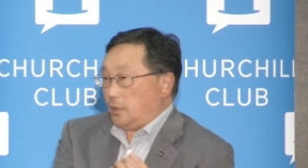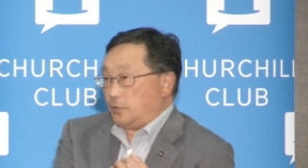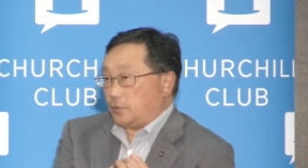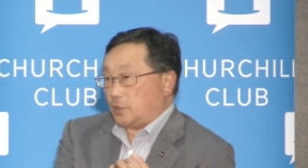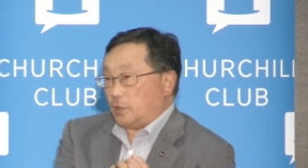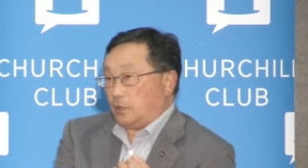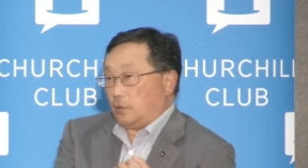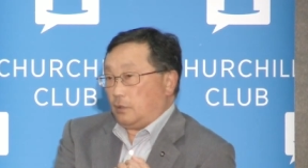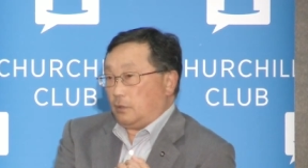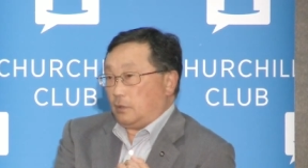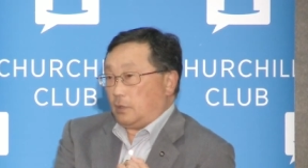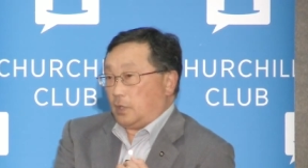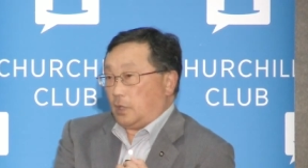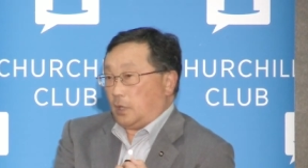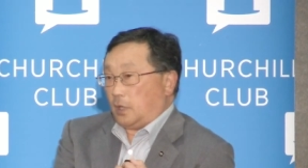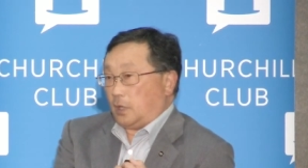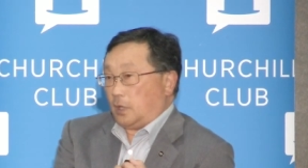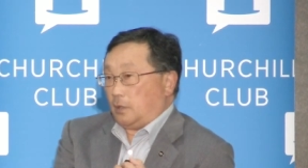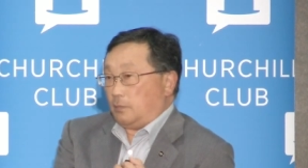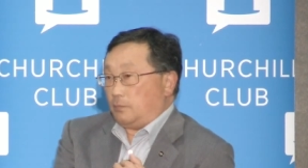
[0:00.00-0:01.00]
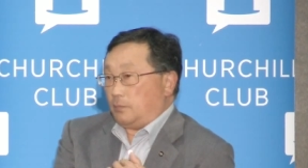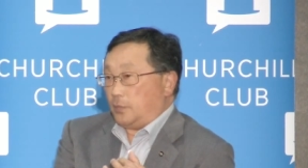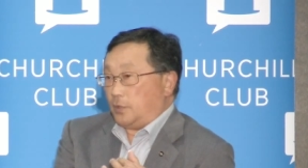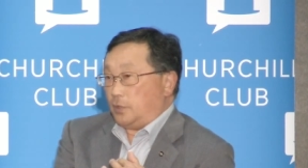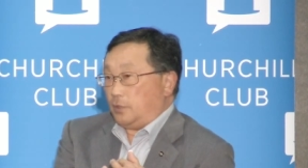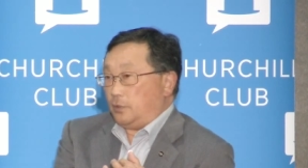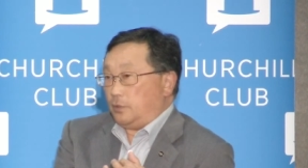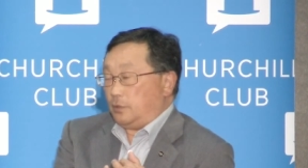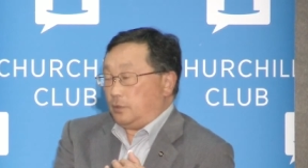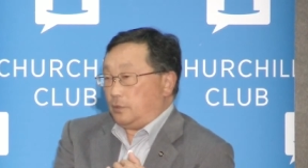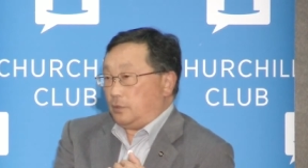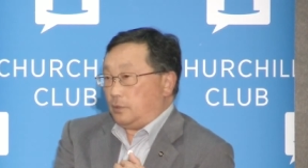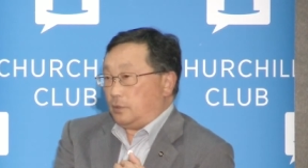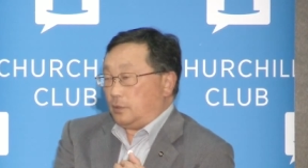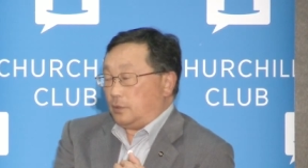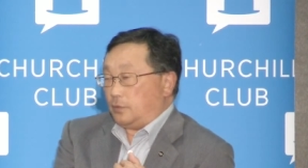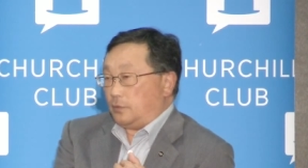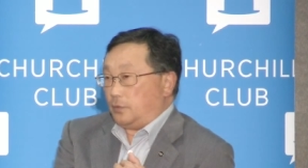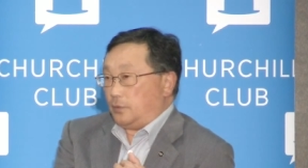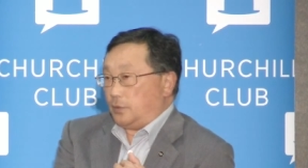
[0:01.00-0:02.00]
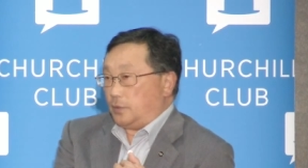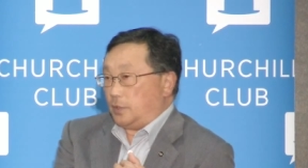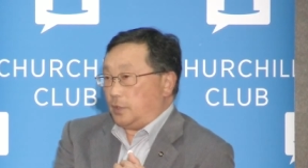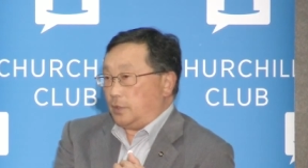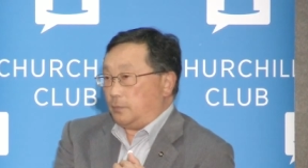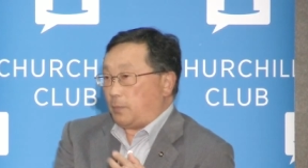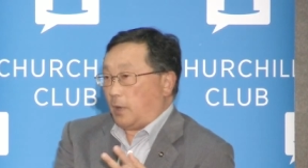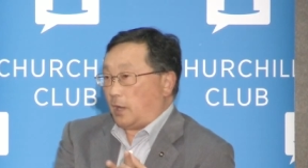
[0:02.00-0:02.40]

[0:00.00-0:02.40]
So um,